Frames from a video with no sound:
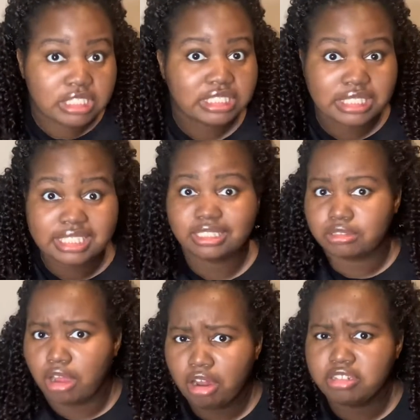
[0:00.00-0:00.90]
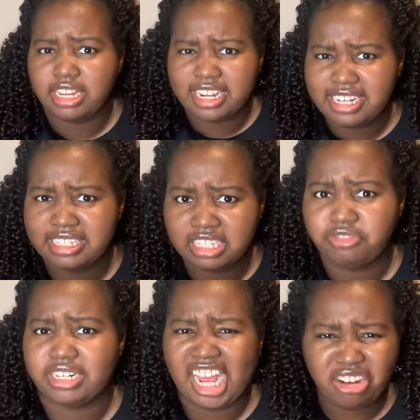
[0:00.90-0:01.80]
$6.88
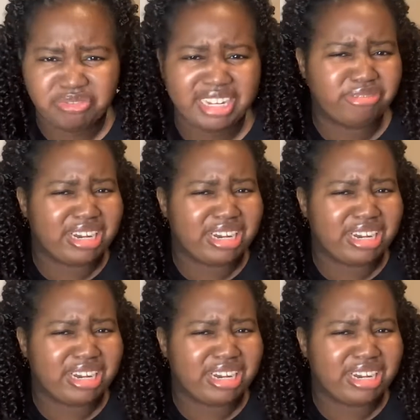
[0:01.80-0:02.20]
for an outfit.